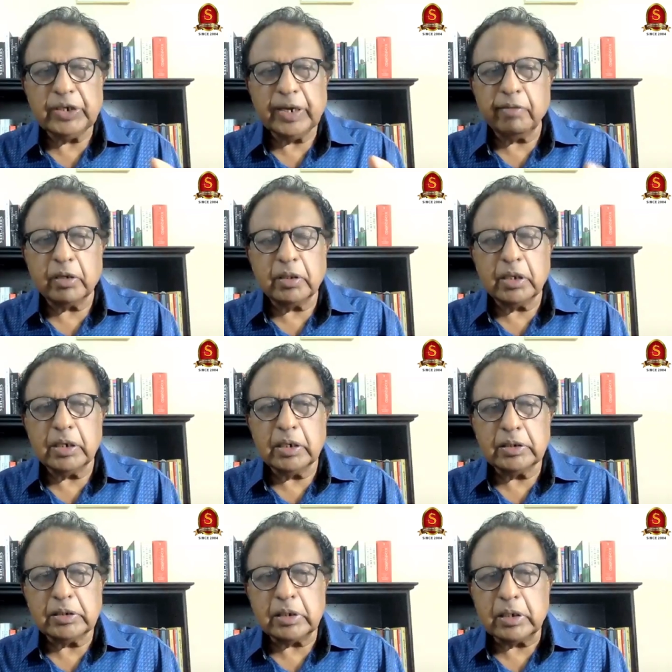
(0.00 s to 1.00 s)

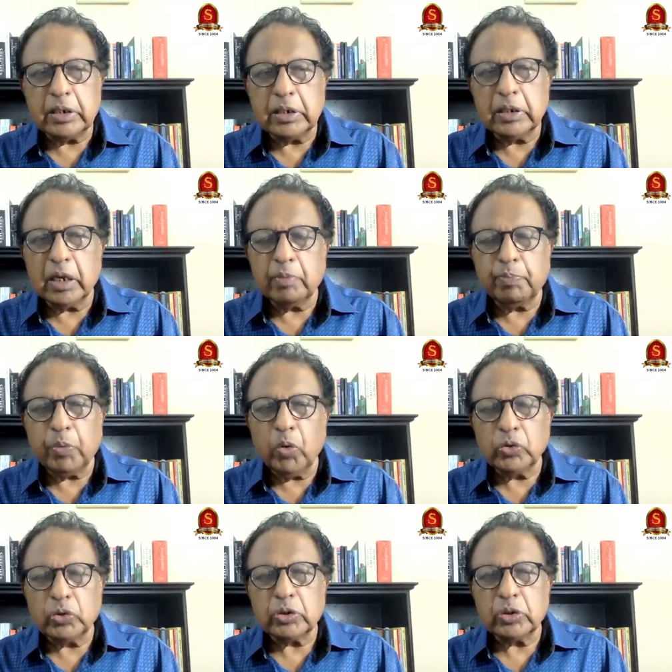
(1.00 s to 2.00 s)
Jayewardene turned that
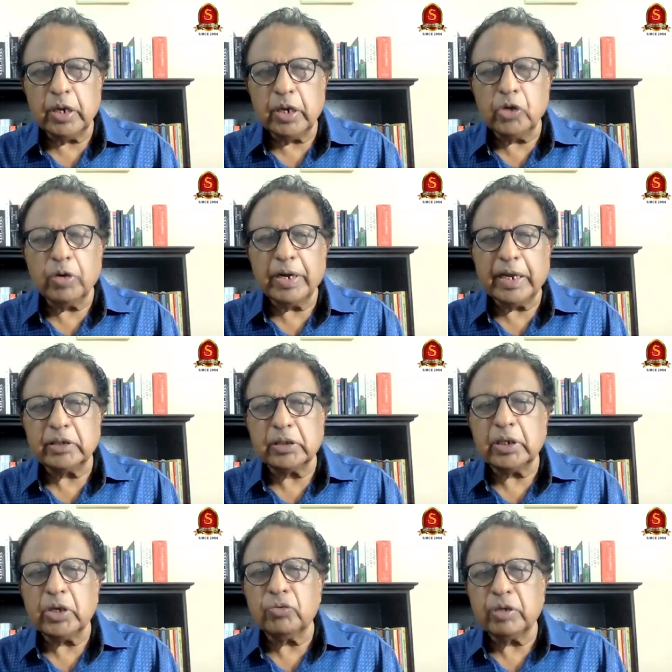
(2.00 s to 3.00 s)
post into an
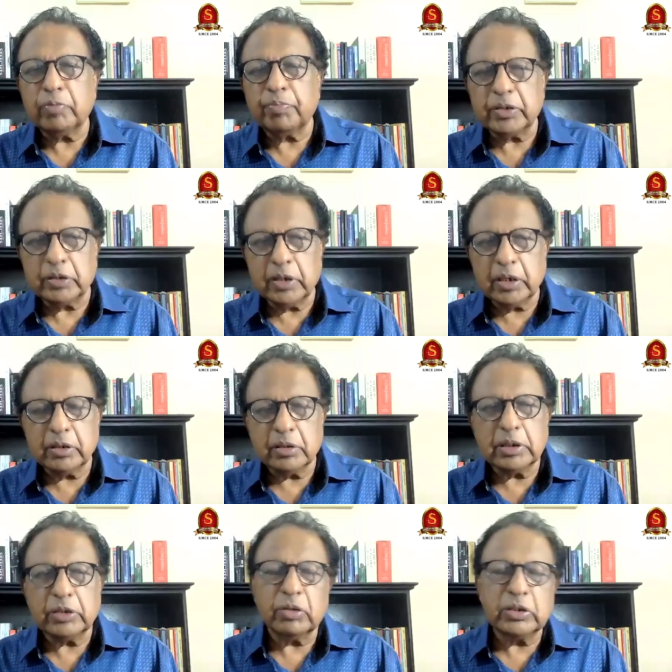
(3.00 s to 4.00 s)
executive president.
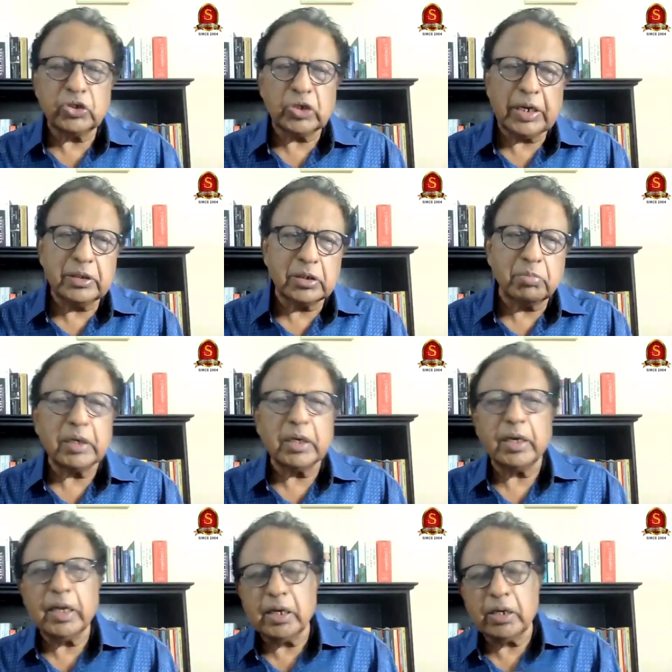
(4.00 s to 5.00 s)
It was changed, but
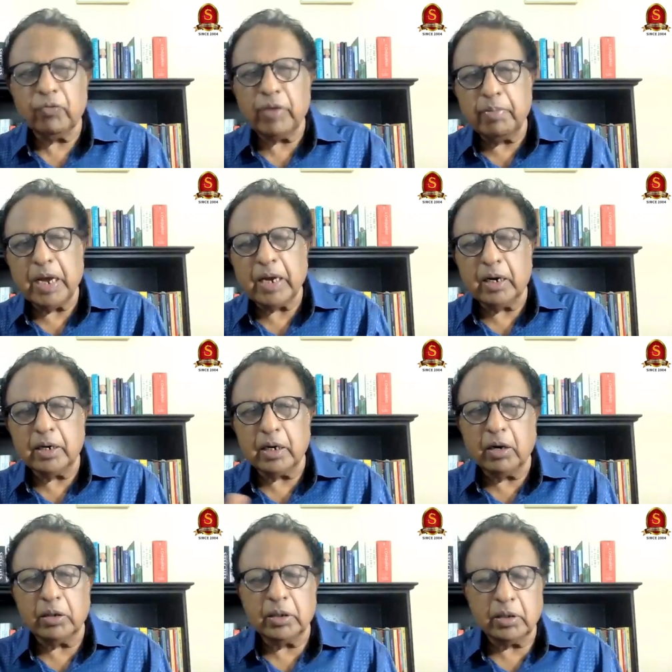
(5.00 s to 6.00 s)
again, it went back under
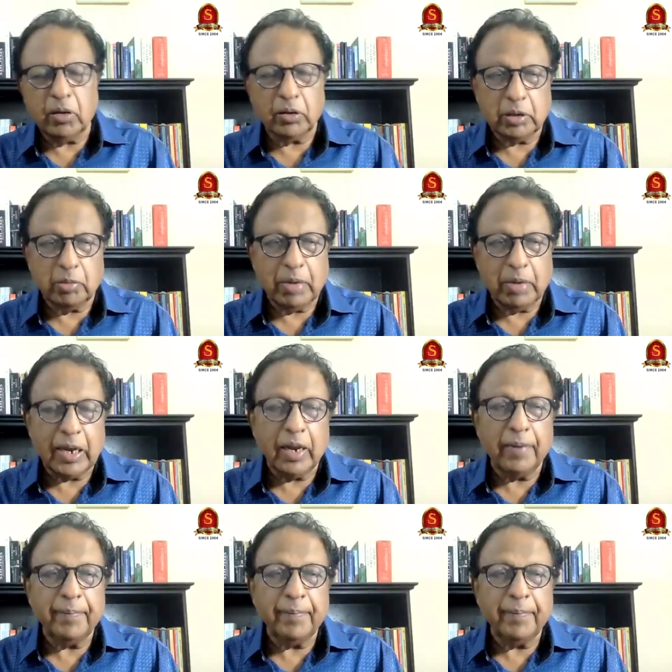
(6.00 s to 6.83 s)
Gotabaya.